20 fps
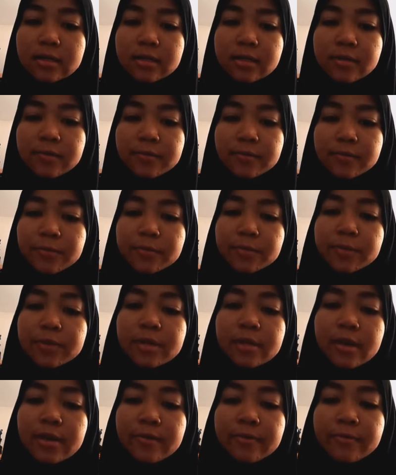shift to
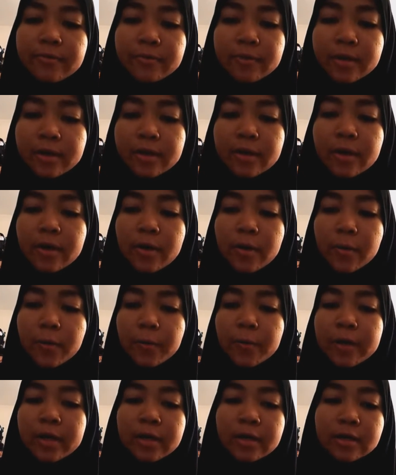the leftward
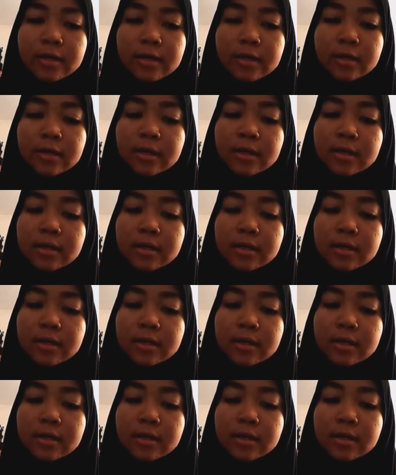when the